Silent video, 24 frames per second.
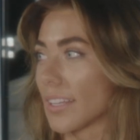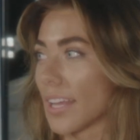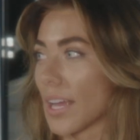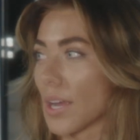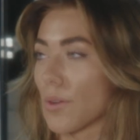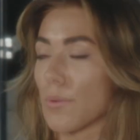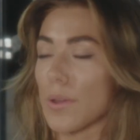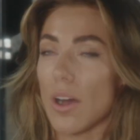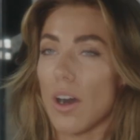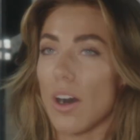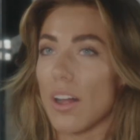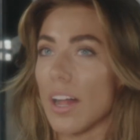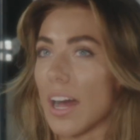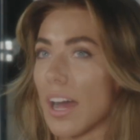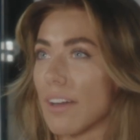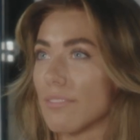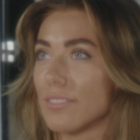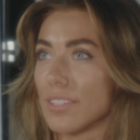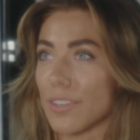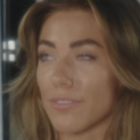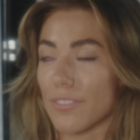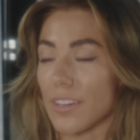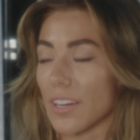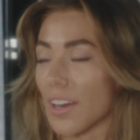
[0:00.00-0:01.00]
Like we all
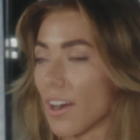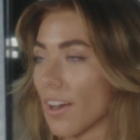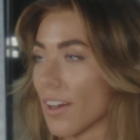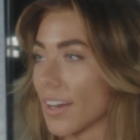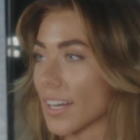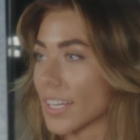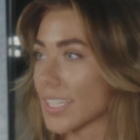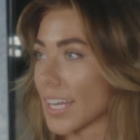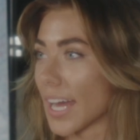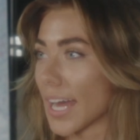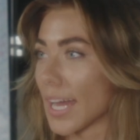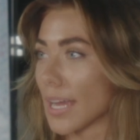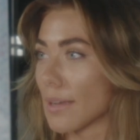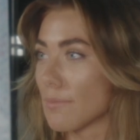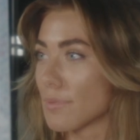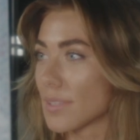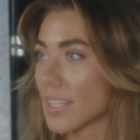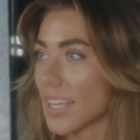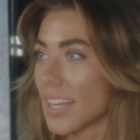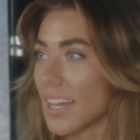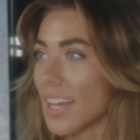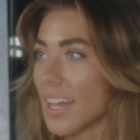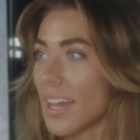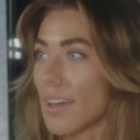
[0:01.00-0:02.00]
have different
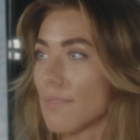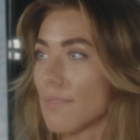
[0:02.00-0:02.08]
archetypes,